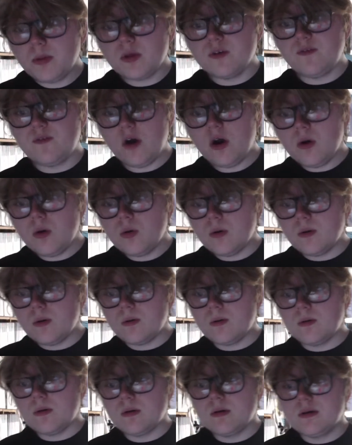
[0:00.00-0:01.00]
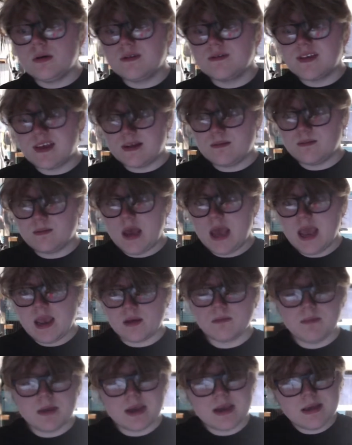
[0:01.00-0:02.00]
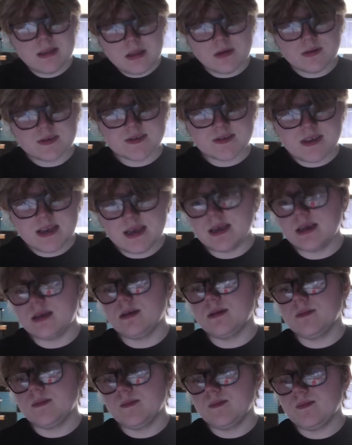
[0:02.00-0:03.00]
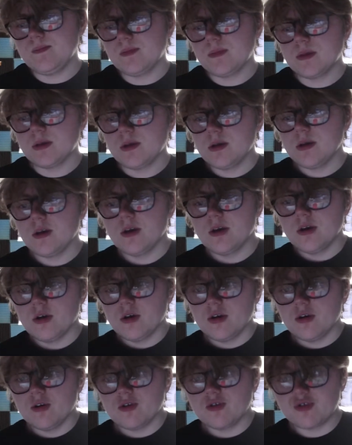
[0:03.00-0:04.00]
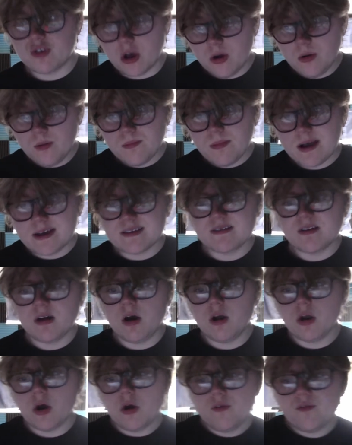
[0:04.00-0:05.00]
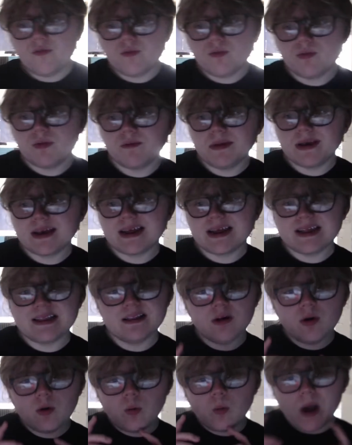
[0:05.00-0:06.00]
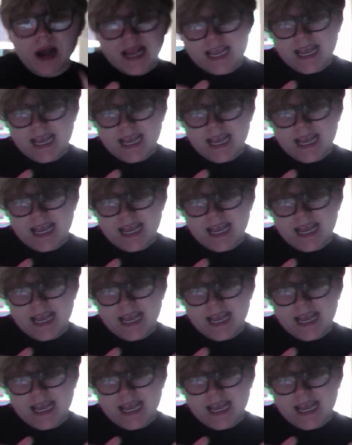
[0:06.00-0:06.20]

vote, said, hey, make a little city. So I started off with making a little wacky